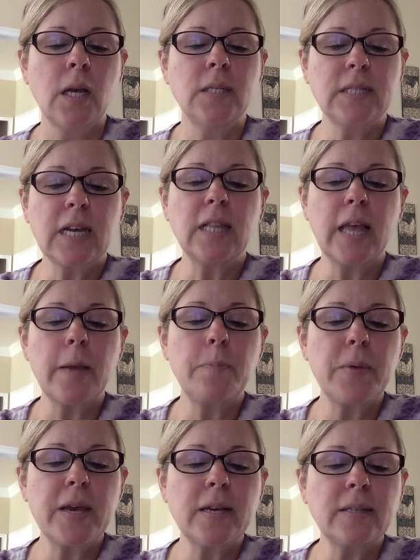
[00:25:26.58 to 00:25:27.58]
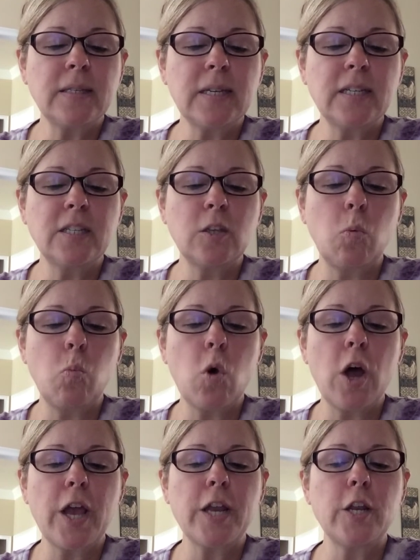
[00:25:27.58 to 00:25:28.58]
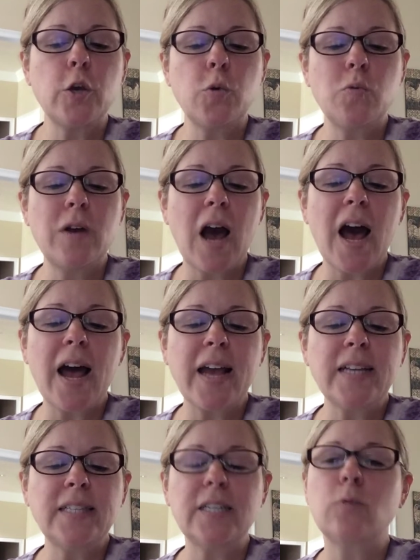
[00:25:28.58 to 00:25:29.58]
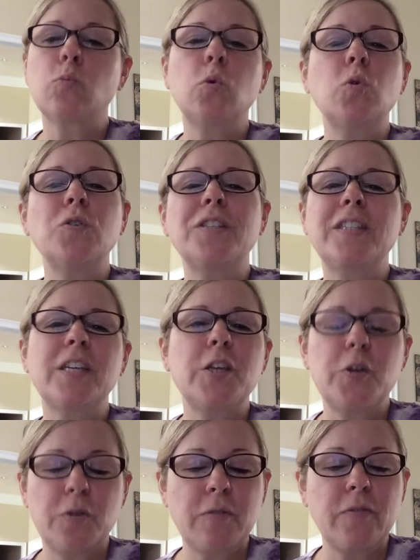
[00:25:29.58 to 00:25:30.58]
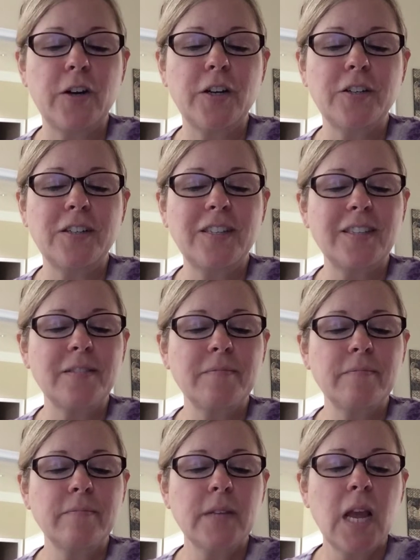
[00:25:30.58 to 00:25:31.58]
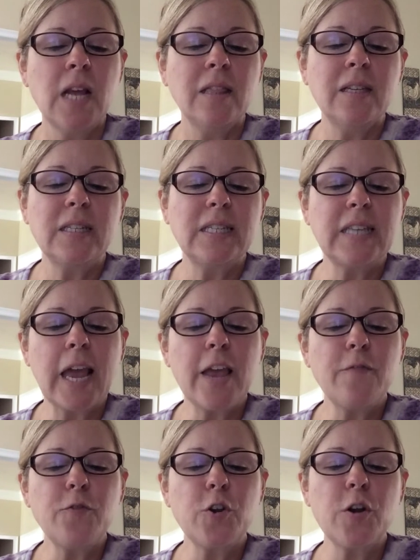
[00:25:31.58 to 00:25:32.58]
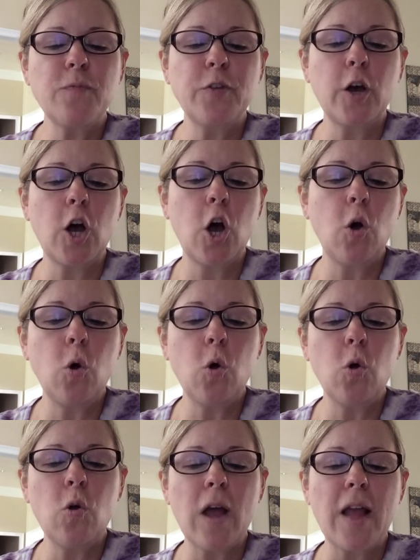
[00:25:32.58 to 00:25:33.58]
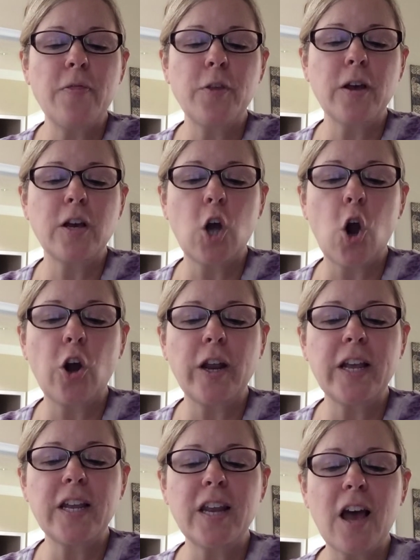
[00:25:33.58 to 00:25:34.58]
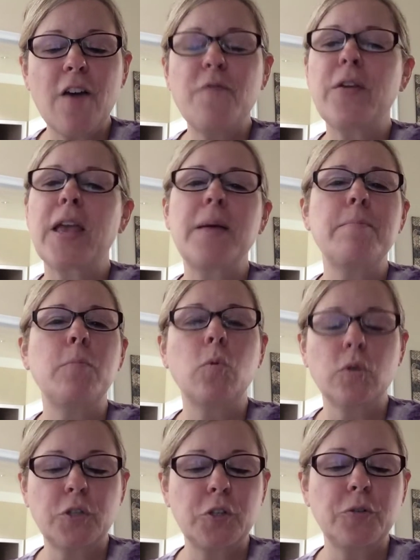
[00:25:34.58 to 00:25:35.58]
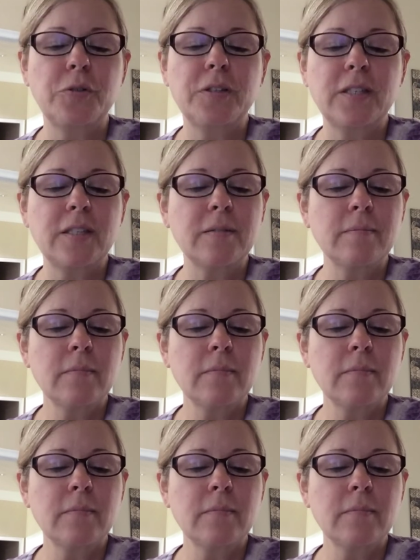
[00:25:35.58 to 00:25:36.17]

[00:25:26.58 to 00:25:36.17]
Scalapius is the one who guides and rules the universe, the savior of the whole and the guardian of immortals